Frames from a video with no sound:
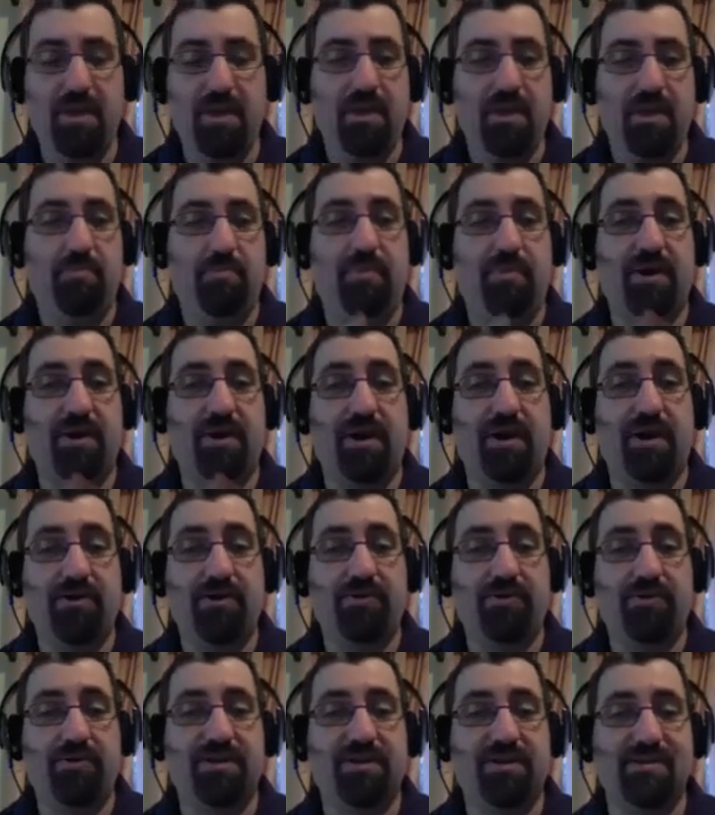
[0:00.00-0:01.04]
but I know
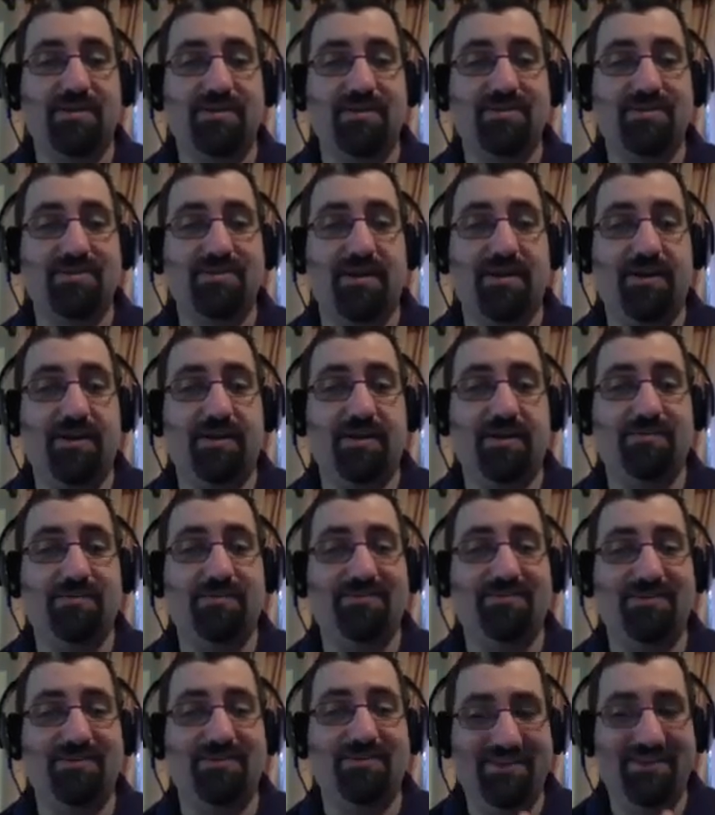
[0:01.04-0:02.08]
that it's inside.
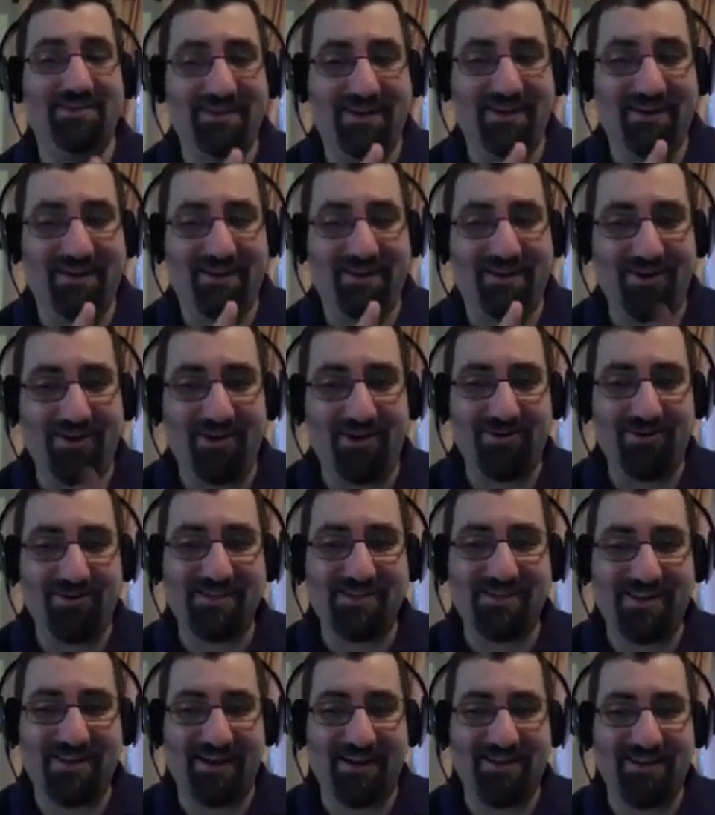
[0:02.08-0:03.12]
I know it's
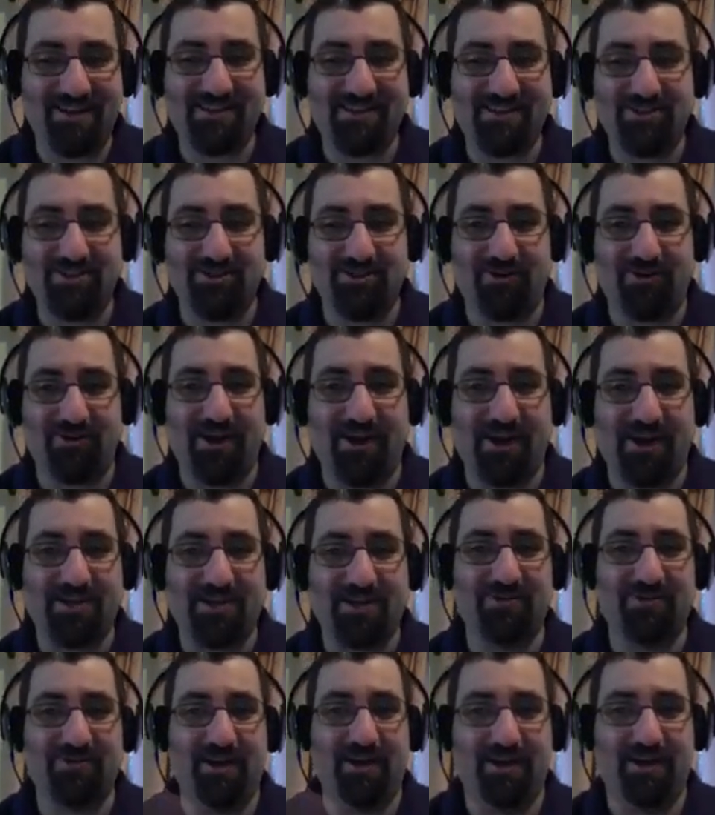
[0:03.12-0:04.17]
inside Essential, and
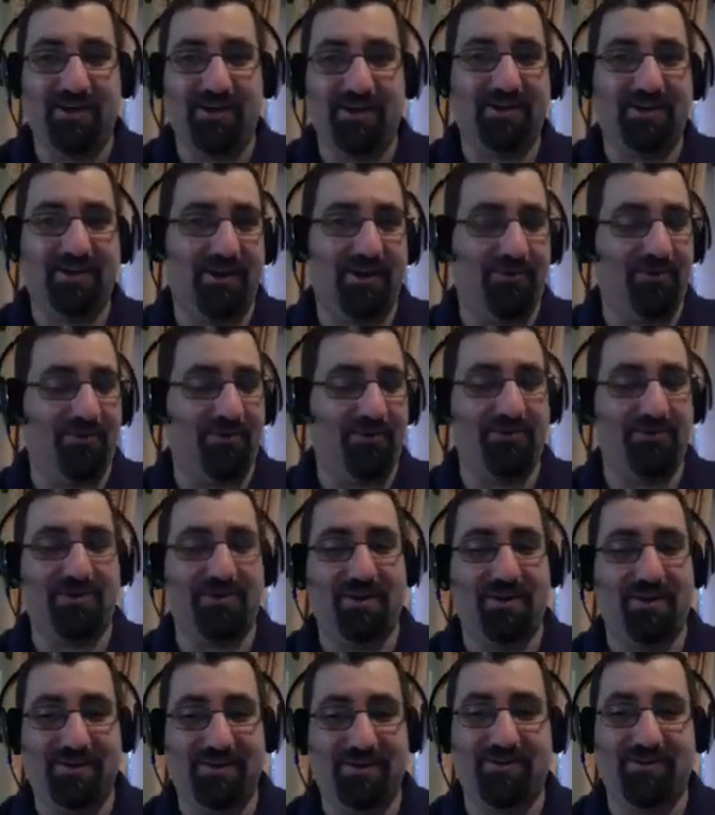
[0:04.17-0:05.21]
actually, Gareth, you
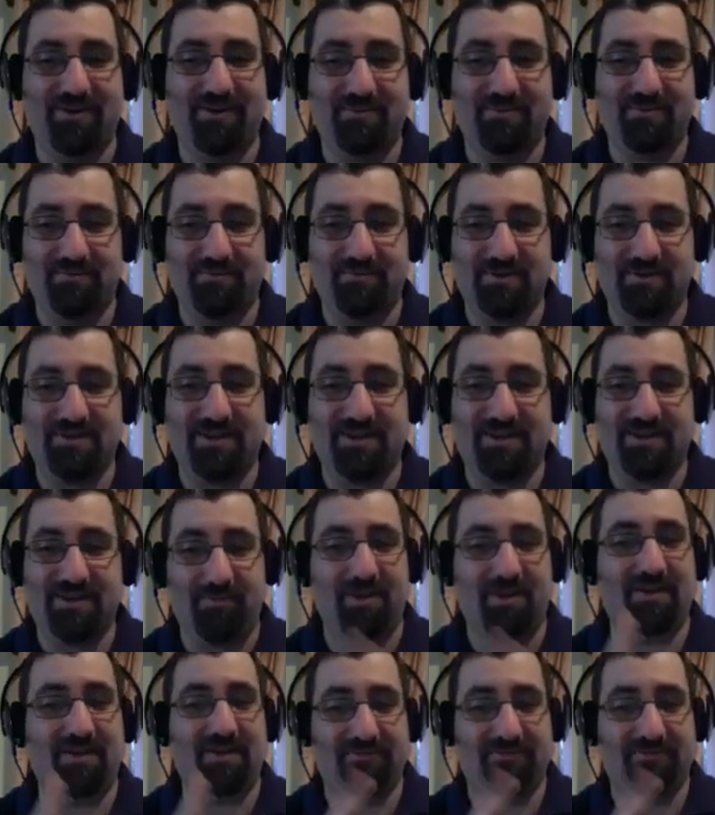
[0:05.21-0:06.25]
can tell me
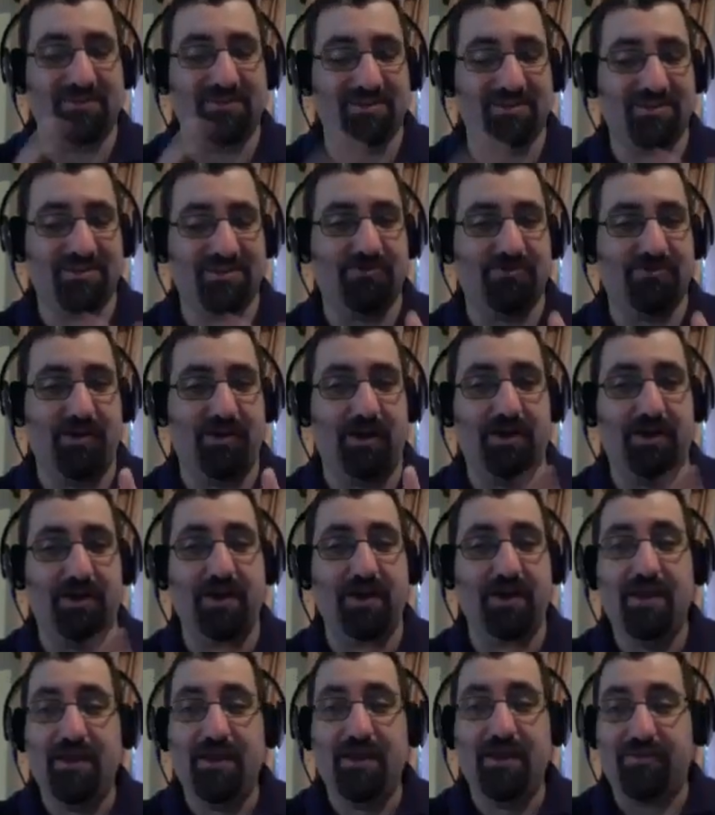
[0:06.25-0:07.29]
if this is true or not.
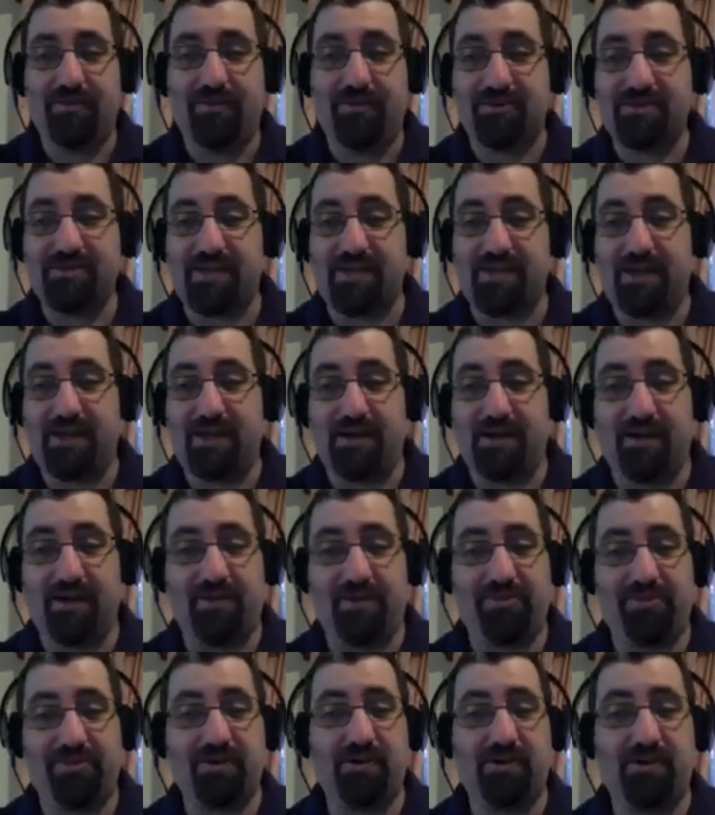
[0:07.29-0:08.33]
There's a
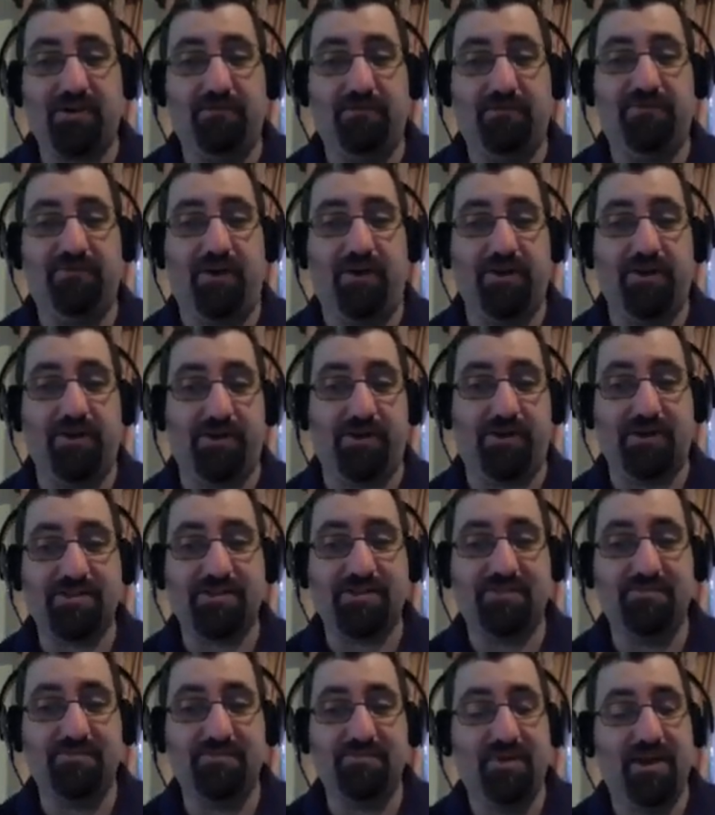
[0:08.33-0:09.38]
thing called Font
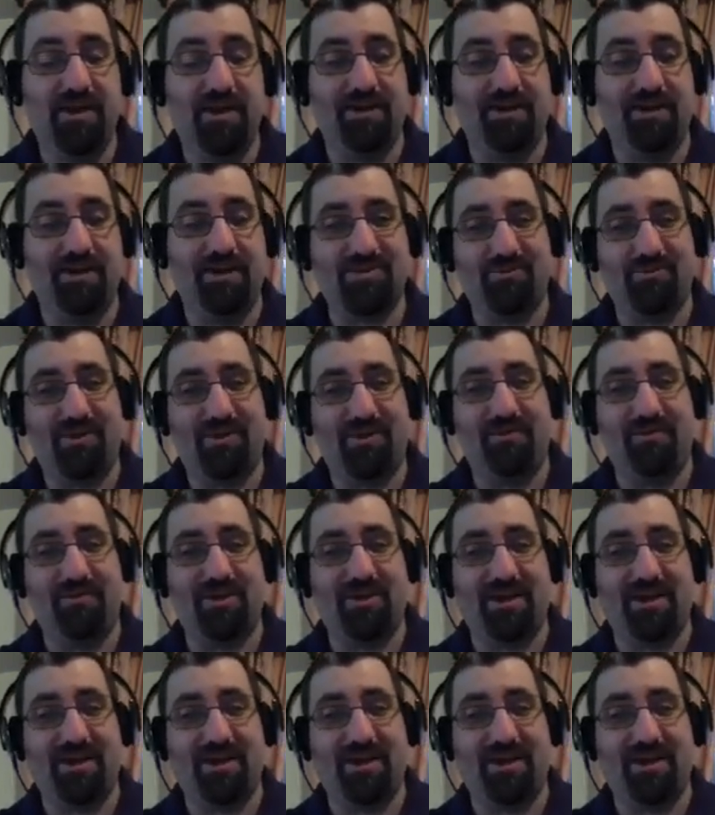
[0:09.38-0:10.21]
Awesome, and it's a way that we can